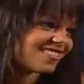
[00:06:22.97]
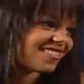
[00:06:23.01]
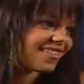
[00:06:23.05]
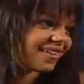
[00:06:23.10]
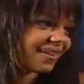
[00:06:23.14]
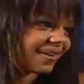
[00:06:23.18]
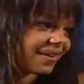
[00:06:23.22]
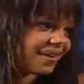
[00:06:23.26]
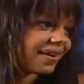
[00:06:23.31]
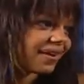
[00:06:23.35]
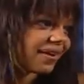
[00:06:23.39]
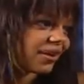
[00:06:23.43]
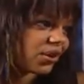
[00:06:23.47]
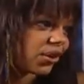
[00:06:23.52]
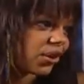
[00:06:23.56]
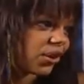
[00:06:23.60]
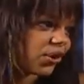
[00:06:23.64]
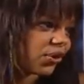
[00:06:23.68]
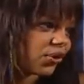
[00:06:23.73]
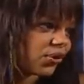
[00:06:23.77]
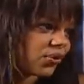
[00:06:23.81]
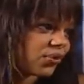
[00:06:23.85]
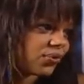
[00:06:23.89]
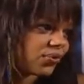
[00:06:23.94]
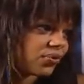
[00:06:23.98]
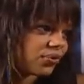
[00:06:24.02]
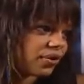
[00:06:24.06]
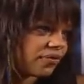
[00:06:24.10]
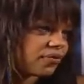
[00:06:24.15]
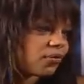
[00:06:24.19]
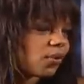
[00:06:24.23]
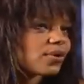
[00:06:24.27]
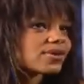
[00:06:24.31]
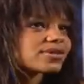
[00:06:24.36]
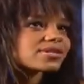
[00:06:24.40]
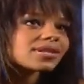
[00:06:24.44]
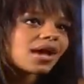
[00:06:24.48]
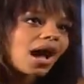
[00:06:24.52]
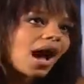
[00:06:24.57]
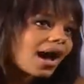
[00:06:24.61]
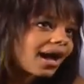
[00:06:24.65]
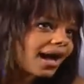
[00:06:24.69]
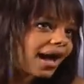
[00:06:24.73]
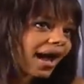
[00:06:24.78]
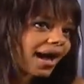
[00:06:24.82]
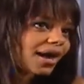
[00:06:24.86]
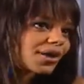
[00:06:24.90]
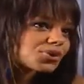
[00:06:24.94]
Yeah. You know, of course is
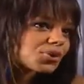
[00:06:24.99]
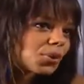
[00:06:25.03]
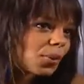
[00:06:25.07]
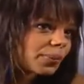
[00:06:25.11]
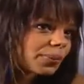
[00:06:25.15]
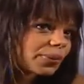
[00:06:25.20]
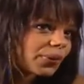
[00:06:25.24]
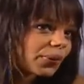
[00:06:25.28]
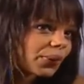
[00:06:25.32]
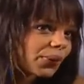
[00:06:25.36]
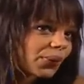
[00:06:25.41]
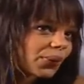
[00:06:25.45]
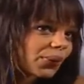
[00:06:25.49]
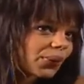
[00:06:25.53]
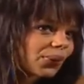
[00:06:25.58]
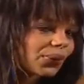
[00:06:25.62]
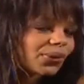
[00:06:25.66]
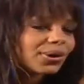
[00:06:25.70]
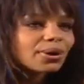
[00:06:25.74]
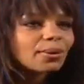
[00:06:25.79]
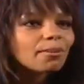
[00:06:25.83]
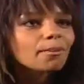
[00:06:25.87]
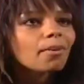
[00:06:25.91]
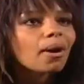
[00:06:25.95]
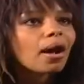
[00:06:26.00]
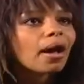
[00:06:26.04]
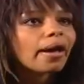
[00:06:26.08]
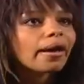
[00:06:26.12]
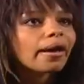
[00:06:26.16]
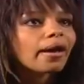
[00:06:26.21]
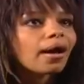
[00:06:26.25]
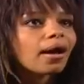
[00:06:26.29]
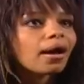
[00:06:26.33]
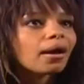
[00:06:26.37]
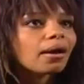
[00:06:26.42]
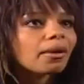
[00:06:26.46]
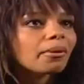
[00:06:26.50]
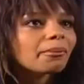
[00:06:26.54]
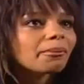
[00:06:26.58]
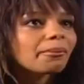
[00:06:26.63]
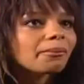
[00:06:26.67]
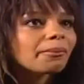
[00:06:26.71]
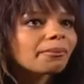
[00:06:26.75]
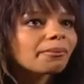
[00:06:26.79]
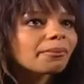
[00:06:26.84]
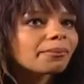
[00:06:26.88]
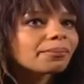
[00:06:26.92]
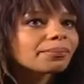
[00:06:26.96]
gonna be cool. Yeah. But um,
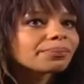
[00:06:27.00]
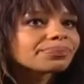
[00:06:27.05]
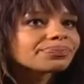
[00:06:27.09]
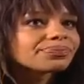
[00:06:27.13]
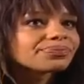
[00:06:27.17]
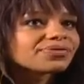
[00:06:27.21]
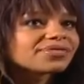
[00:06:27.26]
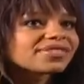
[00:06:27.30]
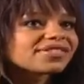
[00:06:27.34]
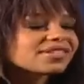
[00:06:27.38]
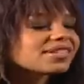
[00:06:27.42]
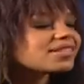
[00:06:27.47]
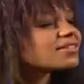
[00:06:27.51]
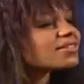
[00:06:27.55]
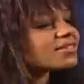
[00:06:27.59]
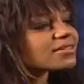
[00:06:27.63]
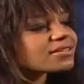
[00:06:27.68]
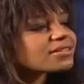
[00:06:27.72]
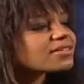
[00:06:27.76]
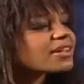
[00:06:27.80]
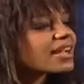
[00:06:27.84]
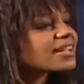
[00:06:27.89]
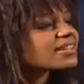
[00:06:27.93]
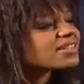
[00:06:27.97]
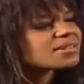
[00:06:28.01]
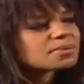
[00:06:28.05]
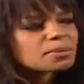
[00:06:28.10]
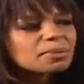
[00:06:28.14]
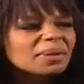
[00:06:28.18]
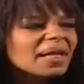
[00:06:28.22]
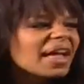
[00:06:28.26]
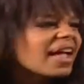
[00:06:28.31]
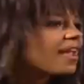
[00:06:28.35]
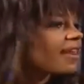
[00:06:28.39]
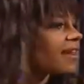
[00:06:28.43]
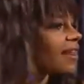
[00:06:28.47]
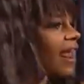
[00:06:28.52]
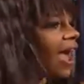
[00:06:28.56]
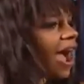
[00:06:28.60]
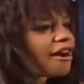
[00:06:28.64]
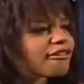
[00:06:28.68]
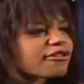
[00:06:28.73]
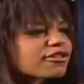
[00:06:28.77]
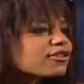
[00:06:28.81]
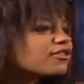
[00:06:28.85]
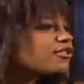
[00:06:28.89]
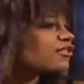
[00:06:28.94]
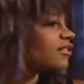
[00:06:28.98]
seeing like Simple Plan and
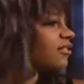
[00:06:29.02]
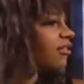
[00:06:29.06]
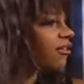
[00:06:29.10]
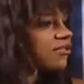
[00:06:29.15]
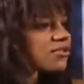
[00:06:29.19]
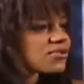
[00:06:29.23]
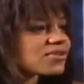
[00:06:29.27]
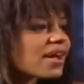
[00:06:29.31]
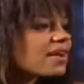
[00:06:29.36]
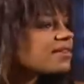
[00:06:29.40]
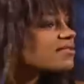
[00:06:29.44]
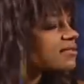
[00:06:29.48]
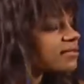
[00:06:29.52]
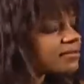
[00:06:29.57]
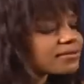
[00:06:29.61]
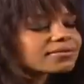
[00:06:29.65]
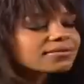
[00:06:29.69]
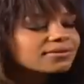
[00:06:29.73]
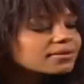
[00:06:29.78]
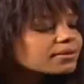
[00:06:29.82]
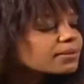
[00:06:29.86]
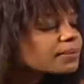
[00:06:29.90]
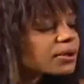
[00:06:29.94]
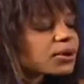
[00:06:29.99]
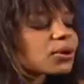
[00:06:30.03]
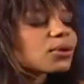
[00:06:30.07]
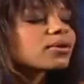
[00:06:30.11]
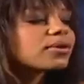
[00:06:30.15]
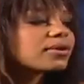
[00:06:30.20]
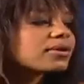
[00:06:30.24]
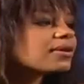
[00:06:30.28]
Avril and all those guys. Yeah. cool.